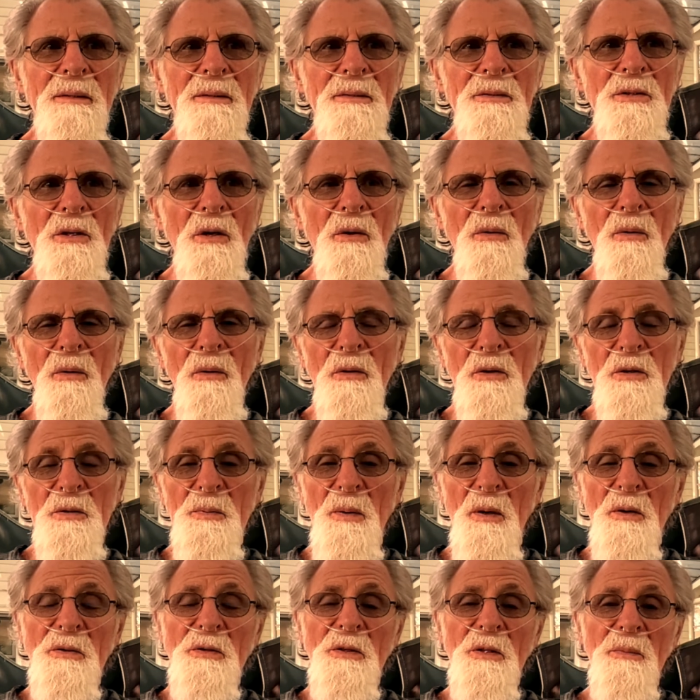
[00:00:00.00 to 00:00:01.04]
So we were
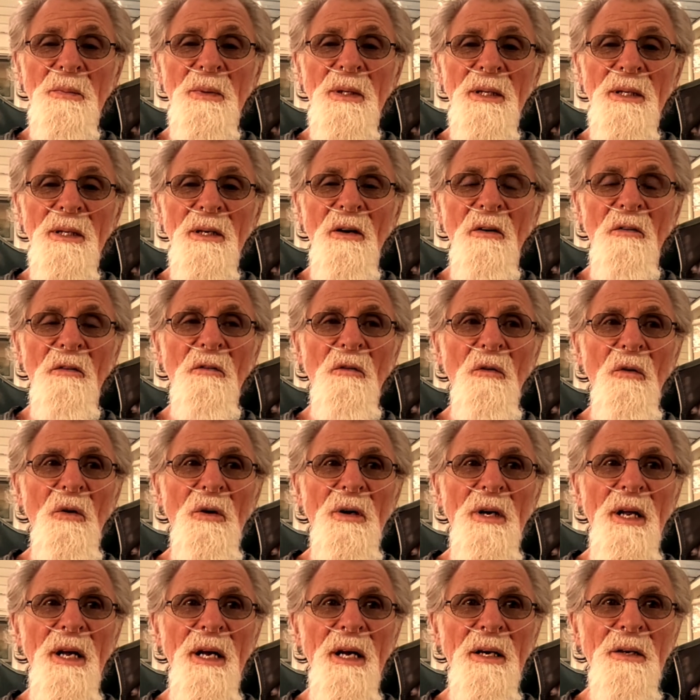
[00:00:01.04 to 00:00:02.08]
supposed to be there four
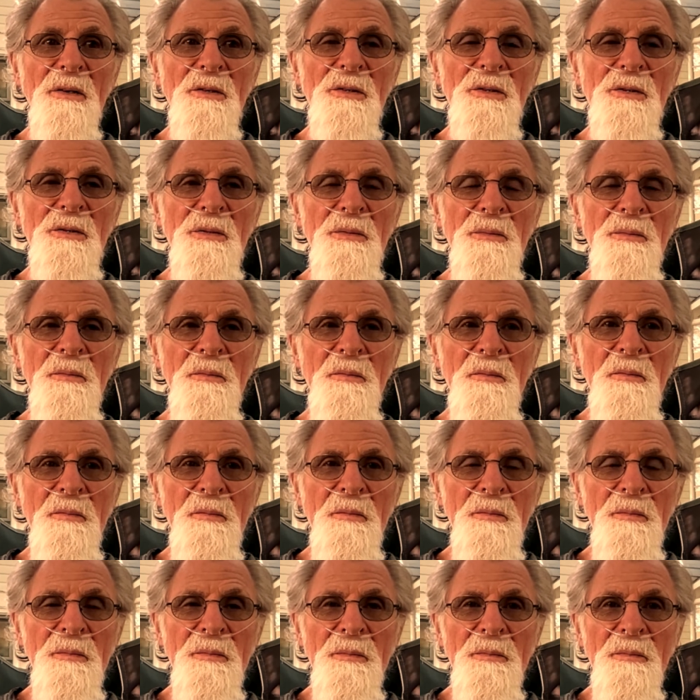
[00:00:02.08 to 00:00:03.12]
days
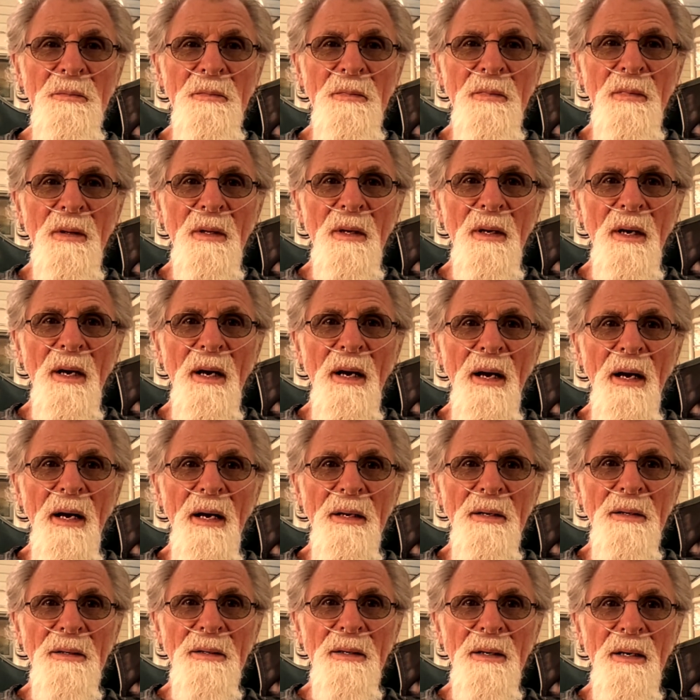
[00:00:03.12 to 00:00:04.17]

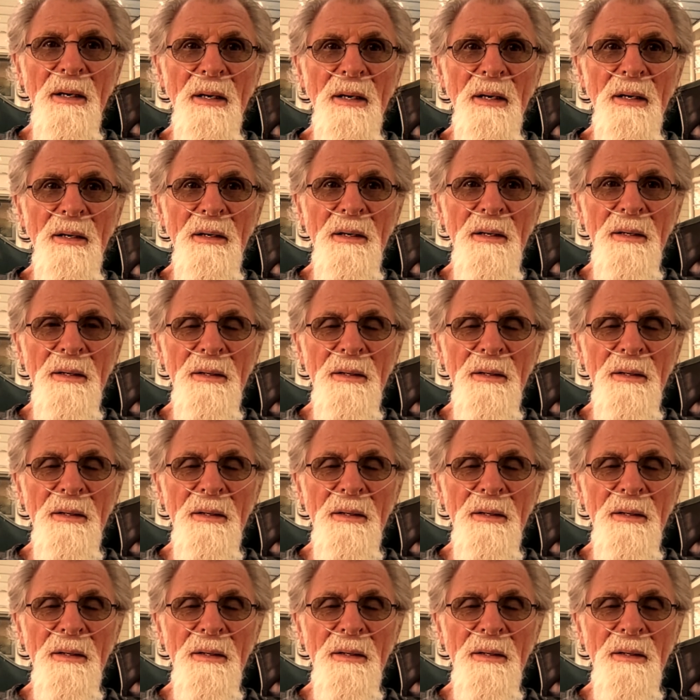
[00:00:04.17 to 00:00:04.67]
and uh,